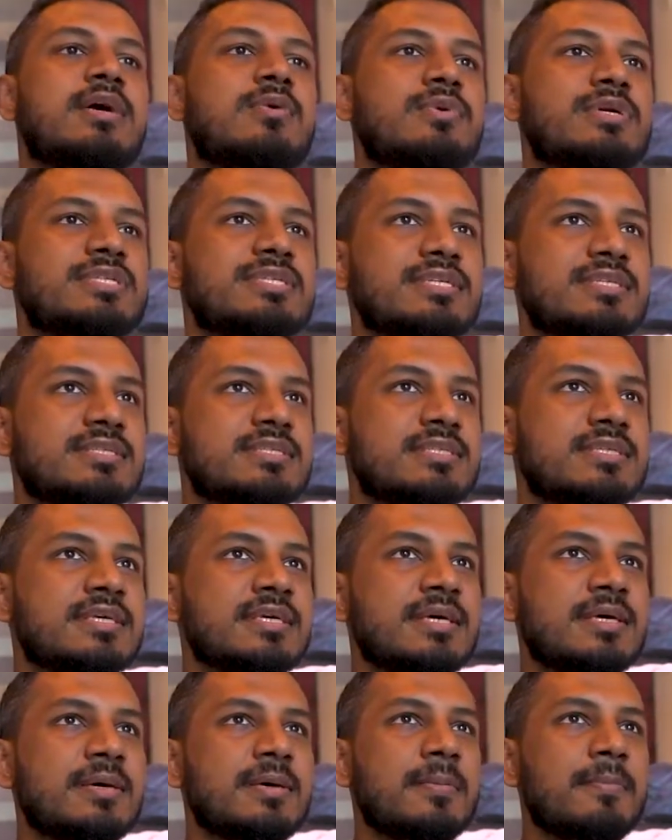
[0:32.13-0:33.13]
which is
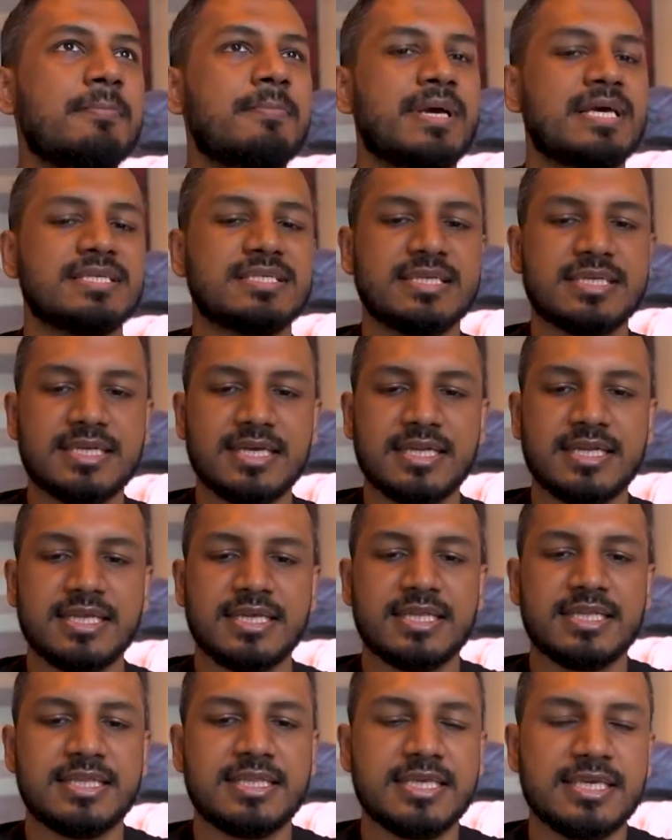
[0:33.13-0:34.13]
basically